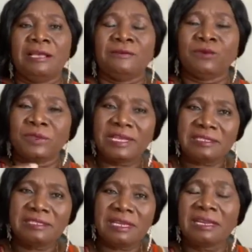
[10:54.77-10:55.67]
So that
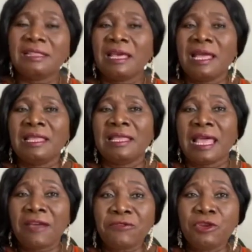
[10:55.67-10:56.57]
is another
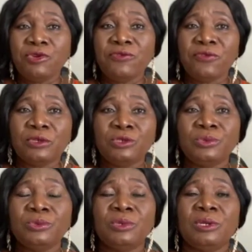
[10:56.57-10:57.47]
avenue for
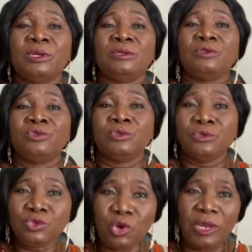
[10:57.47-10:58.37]
you to
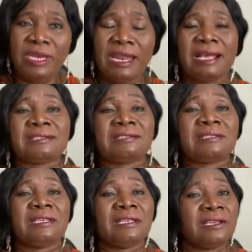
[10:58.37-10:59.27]
join us.
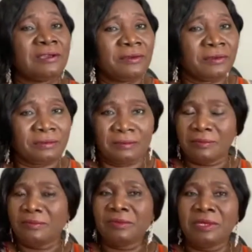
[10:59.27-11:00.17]

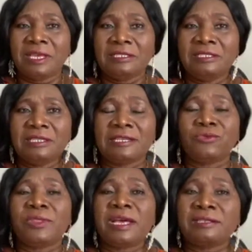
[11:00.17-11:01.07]
Get in touch
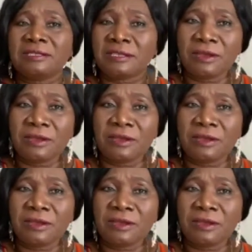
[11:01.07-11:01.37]
with us,